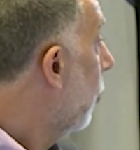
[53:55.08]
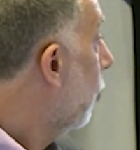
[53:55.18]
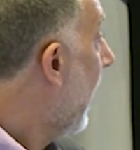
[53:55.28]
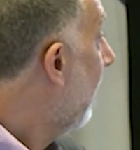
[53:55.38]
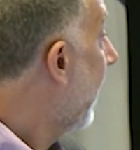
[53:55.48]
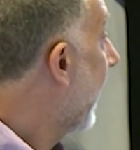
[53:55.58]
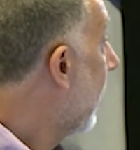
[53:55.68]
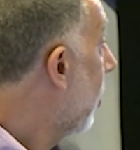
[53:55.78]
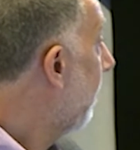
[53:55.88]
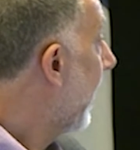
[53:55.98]
have an
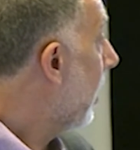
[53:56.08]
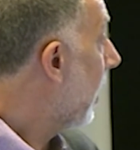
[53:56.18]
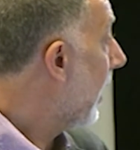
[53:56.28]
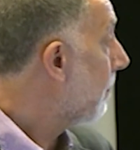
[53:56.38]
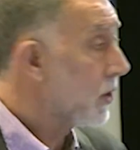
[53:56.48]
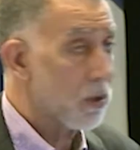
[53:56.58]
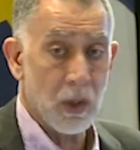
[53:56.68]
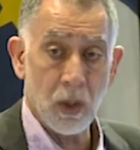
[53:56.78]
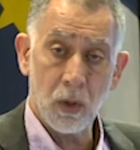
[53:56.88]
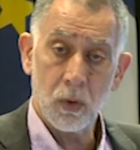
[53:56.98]
economic collapse,
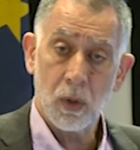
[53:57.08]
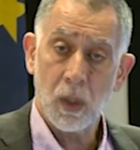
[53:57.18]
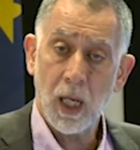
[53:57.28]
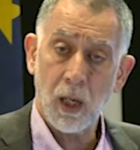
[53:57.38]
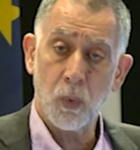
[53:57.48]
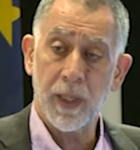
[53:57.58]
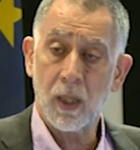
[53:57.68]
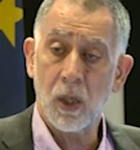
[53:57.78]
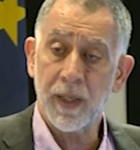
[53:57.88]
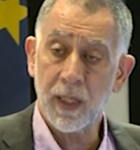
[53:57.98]
or are we
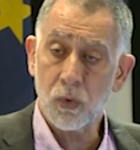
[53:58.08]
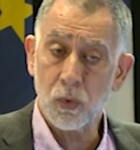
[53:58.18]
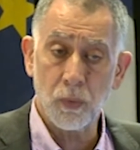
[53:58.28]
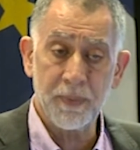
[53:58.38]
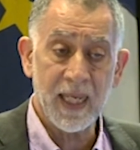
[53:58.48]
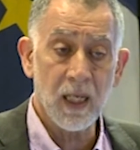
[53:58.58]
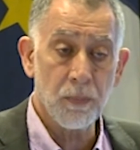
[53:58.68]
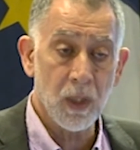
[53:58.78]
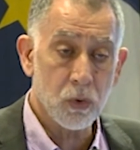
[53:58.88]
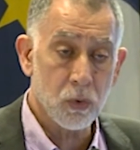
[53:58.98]
going to be
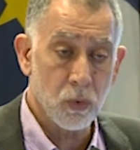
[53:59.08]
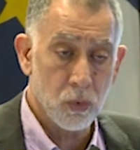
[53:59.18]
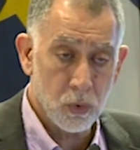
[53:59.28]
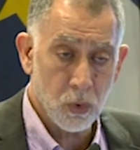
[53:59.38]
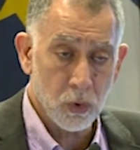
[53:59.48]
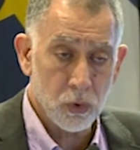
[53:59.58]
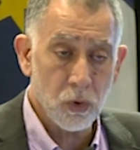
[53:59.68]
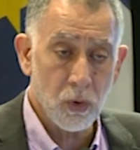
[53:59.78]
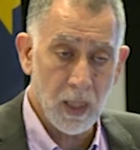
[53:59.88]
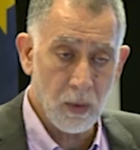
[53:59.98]
able to
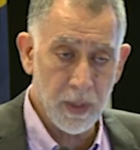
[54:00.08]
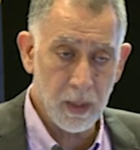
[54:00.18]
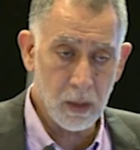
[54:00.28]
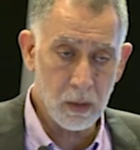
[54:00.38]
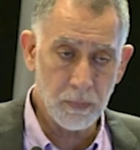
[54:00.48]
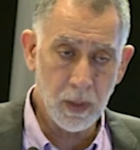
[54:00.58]
control our economy?